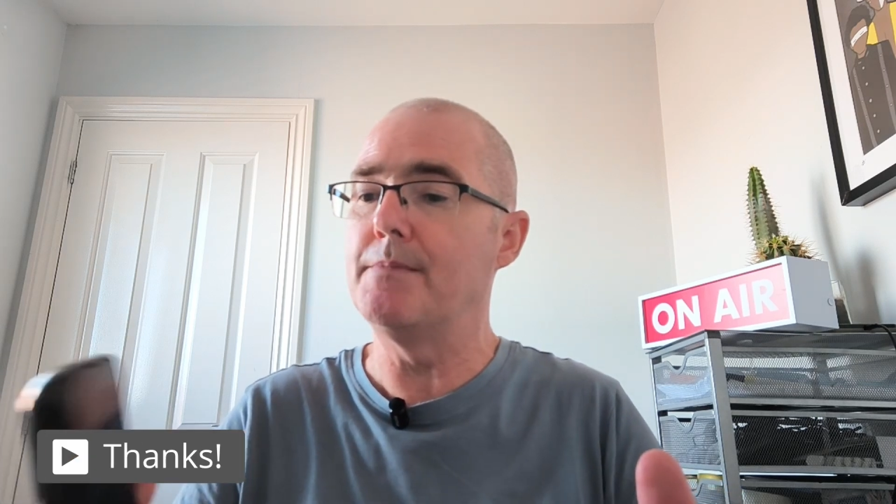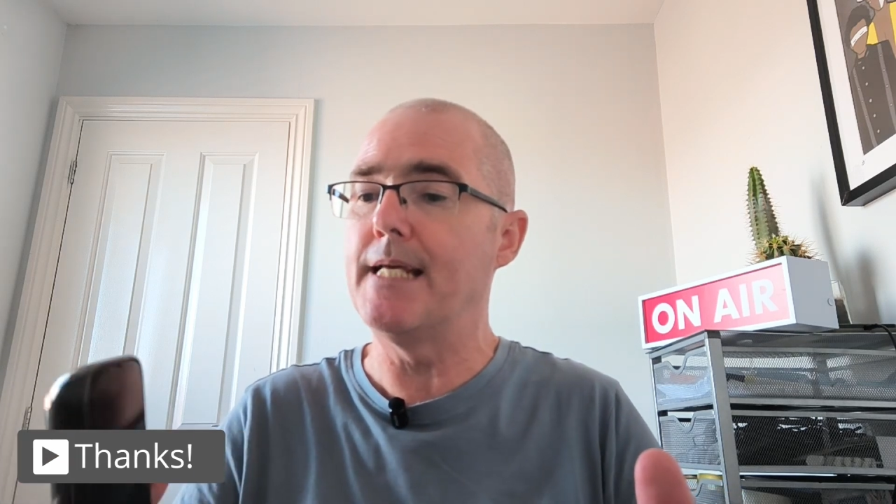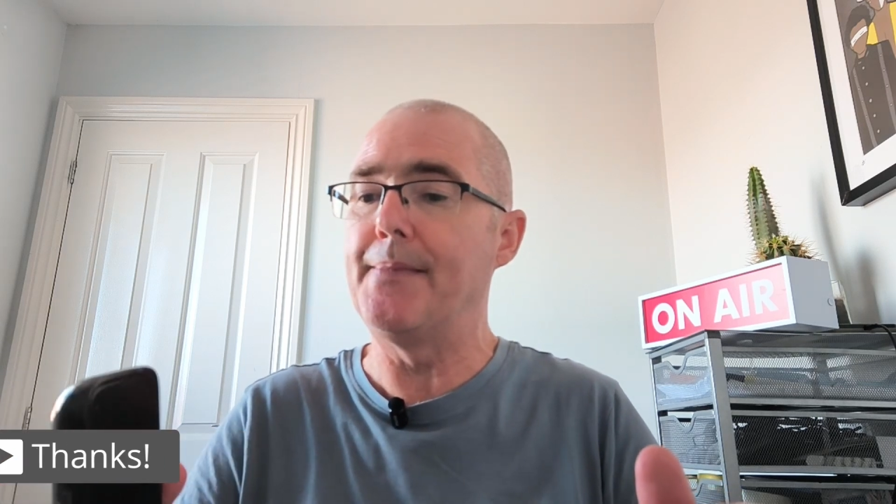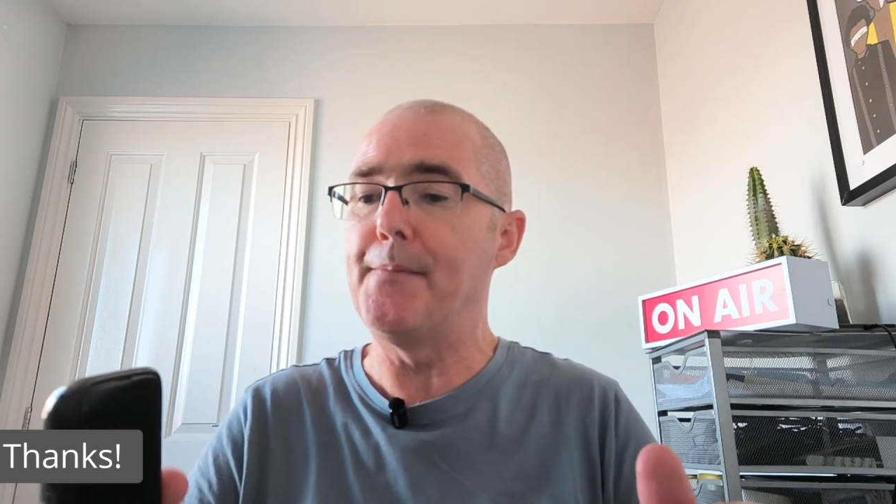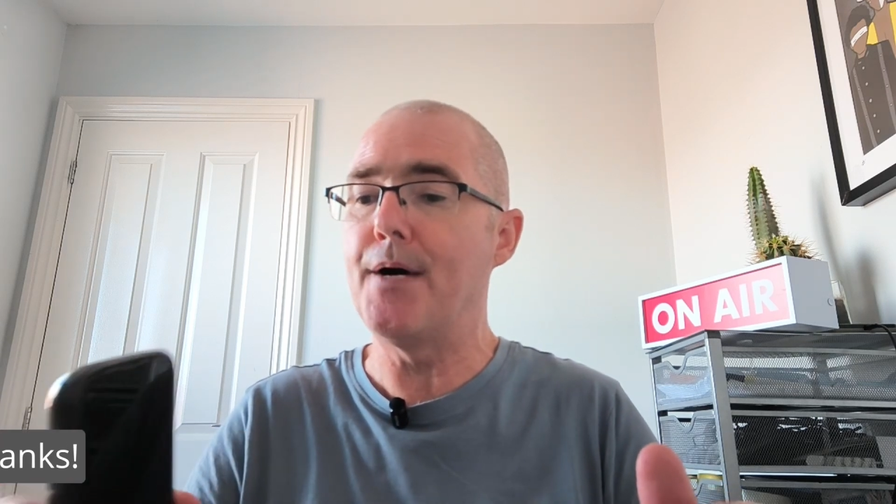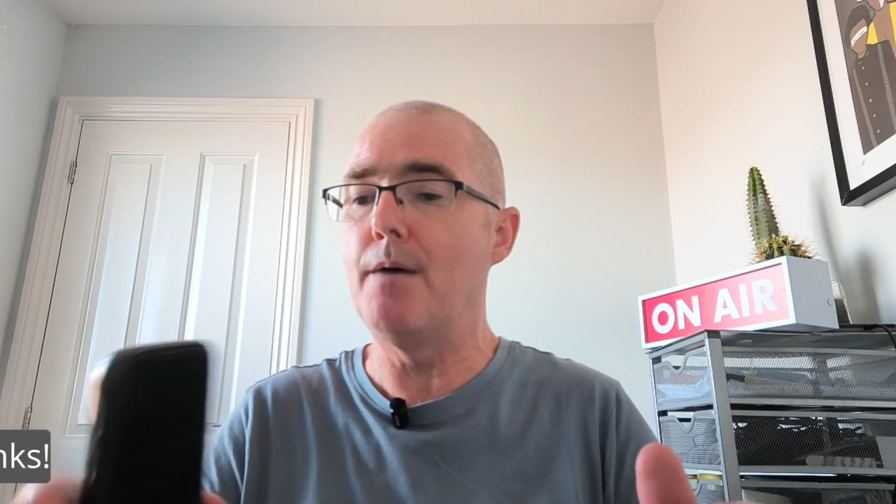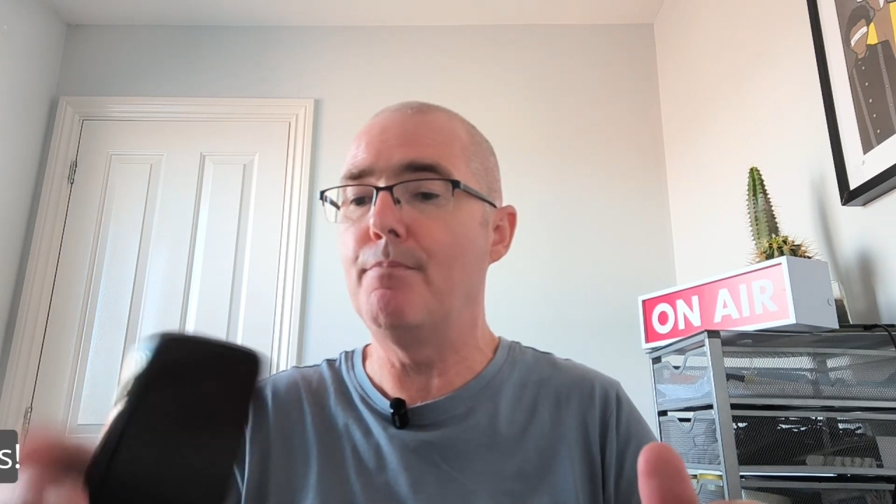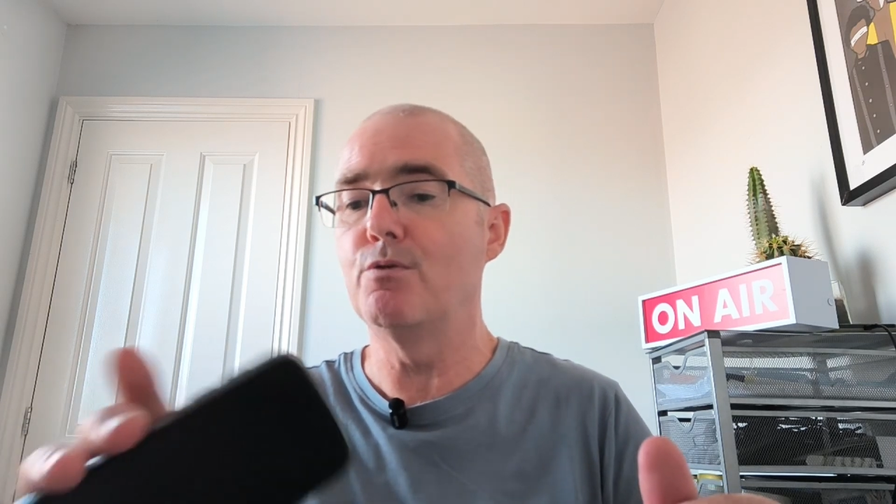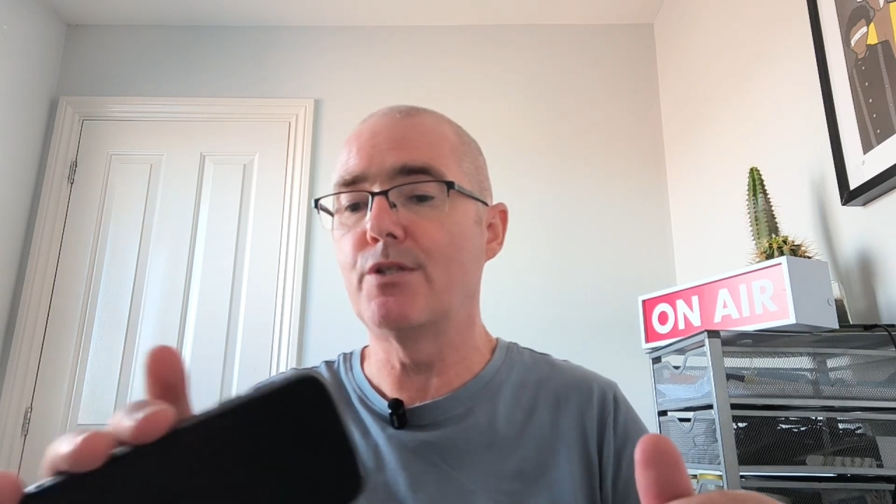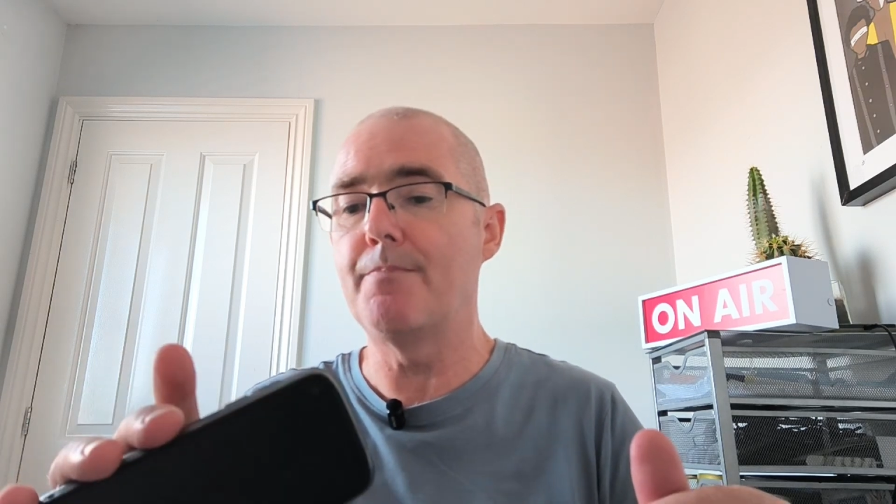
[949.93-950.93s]
I'm down the pub
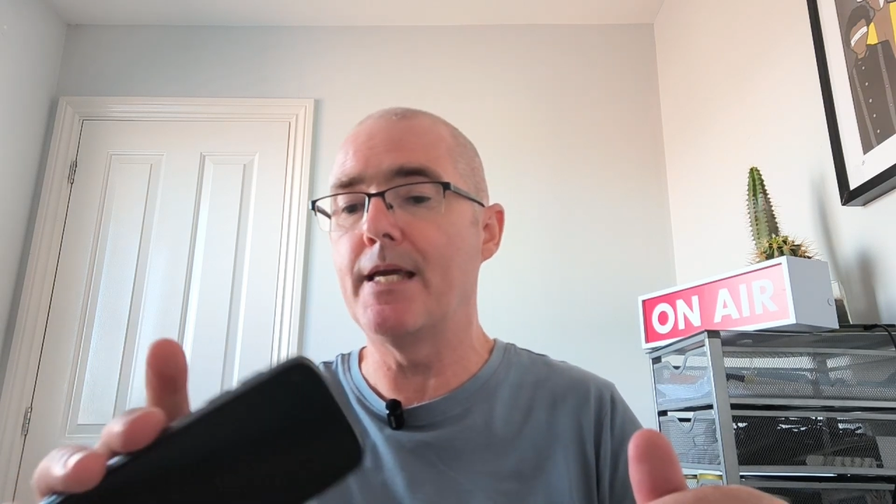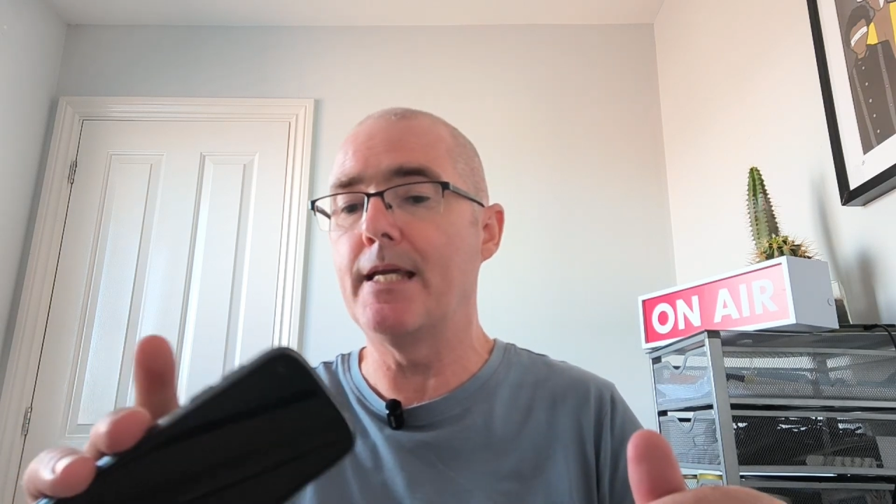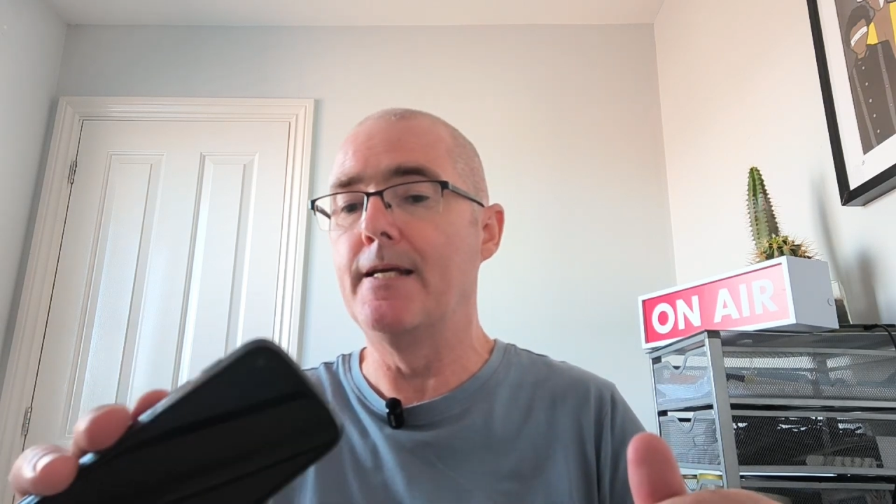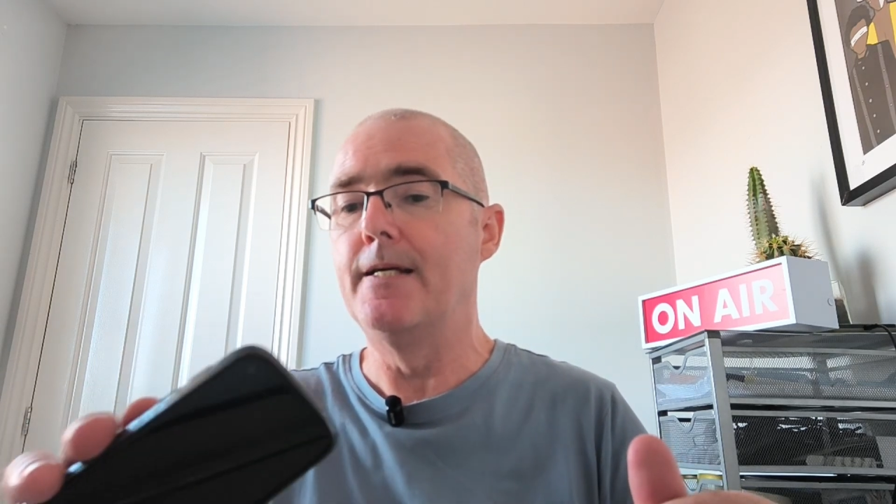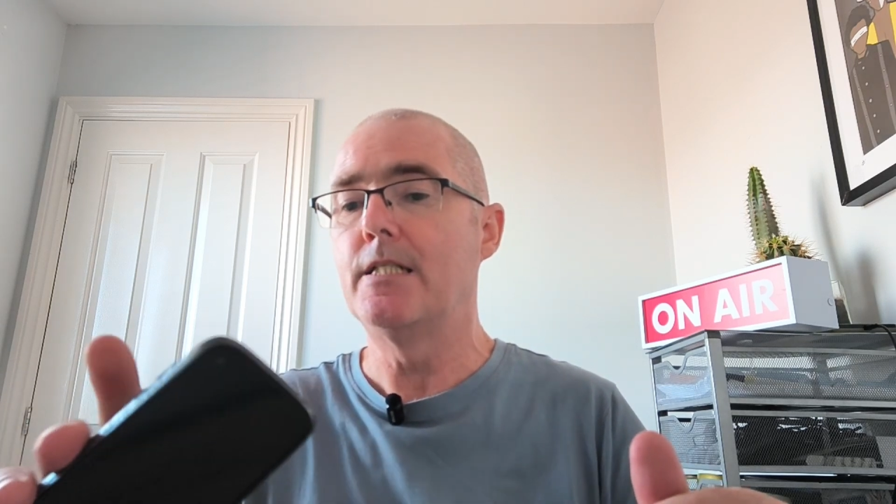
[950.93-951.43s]
or something,